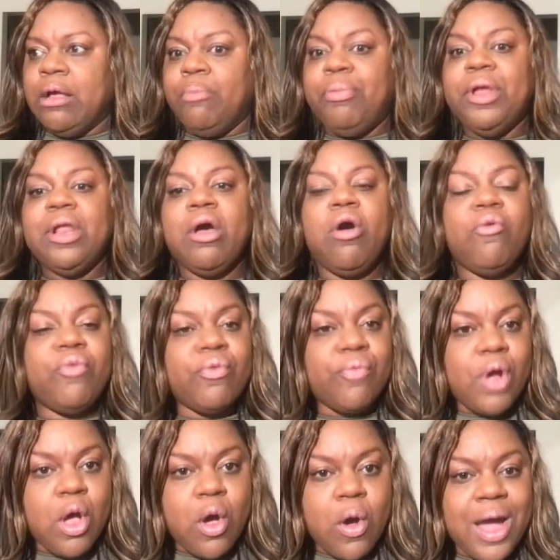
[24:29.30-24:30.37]
But
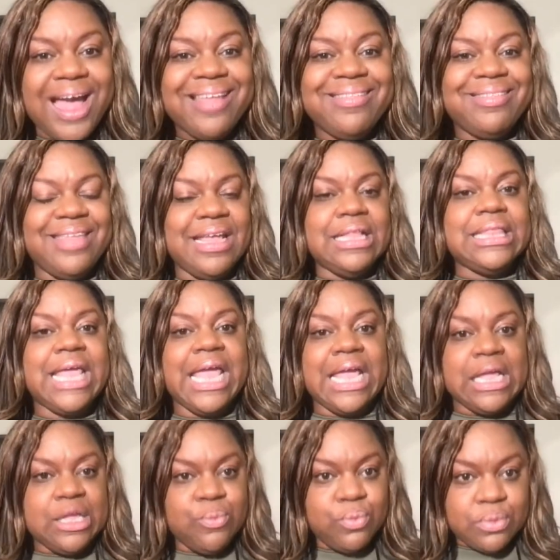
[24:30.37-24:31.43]
overall, I think
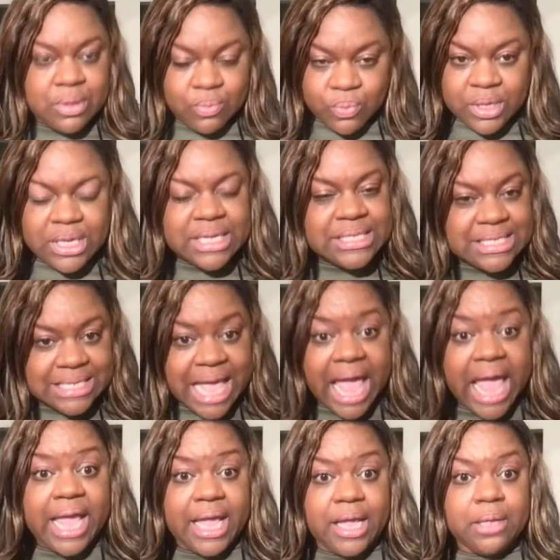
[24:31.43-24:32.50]
we could
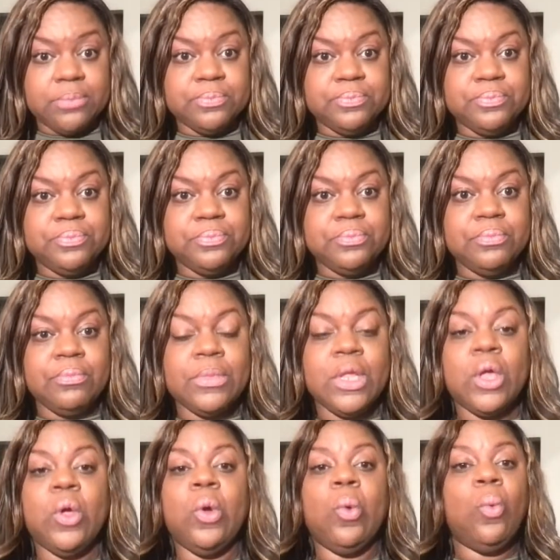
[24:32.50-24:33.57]
say
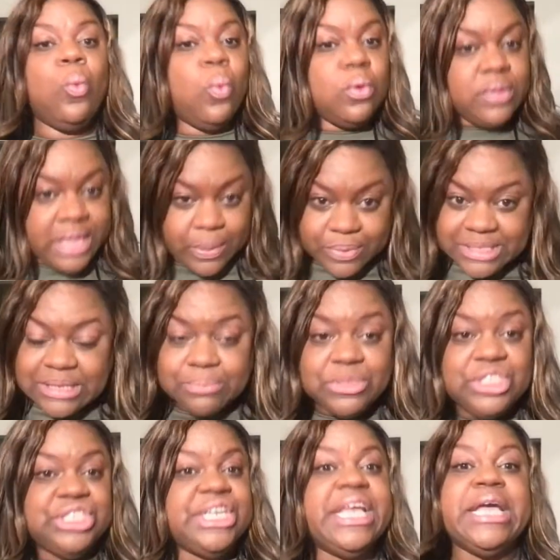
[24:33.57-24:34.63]
there was some
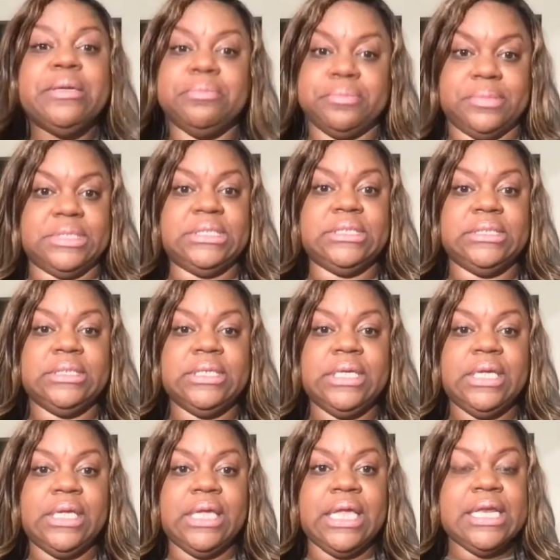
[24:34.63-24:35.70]
gems
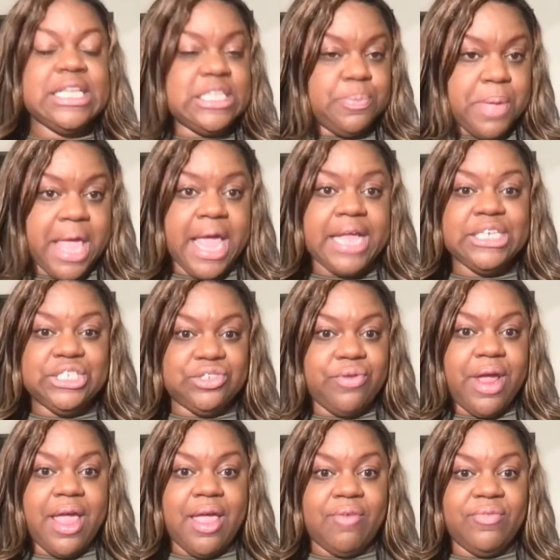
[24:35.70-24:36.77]
in this past
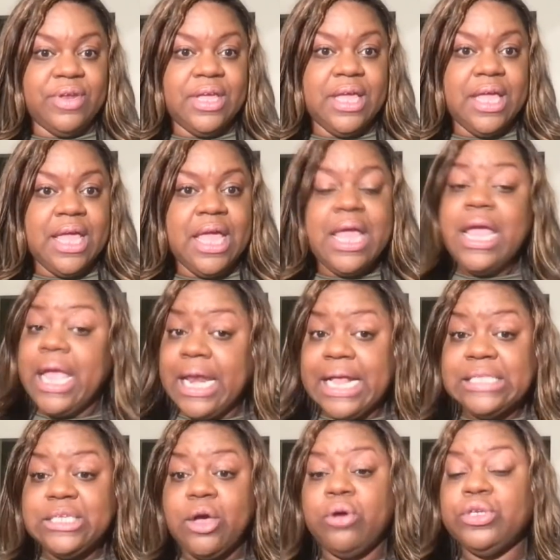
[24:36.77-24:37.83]
draft. And
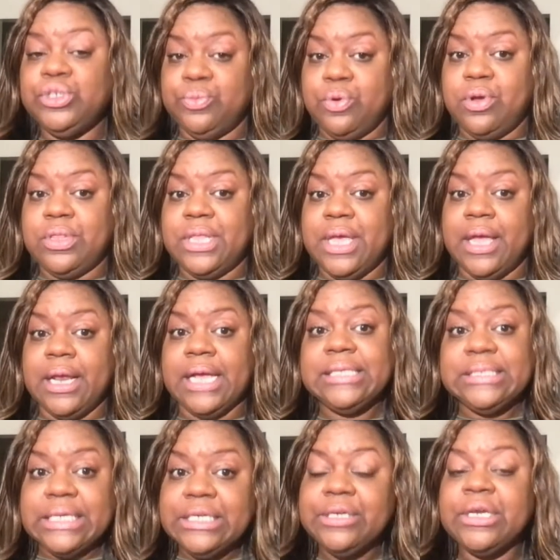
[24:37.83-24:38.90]
I told you all that. I
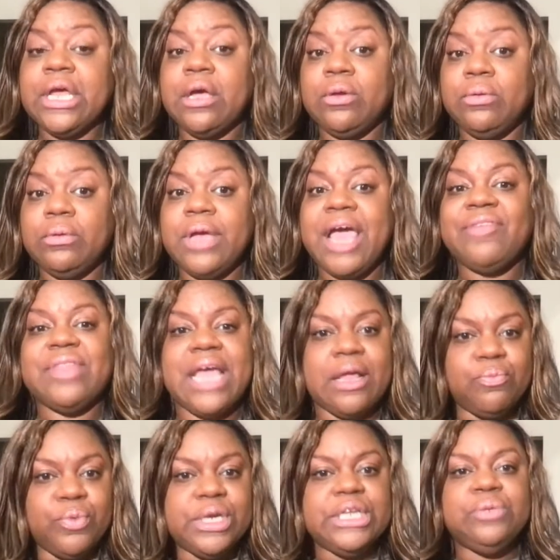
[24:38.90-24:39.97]
said, after I
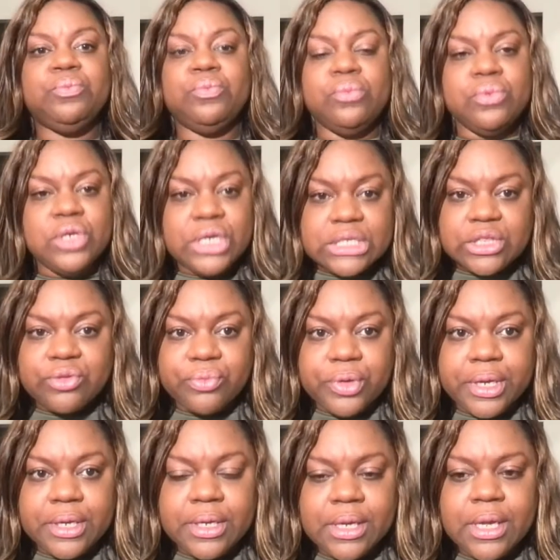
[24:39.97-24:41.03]
really looked through
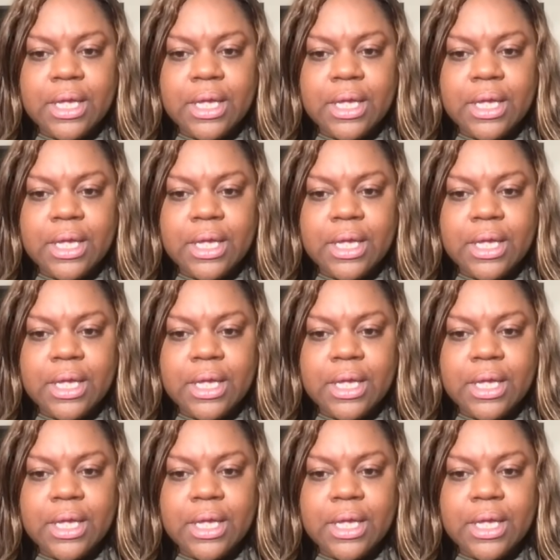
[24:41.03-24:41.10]
it.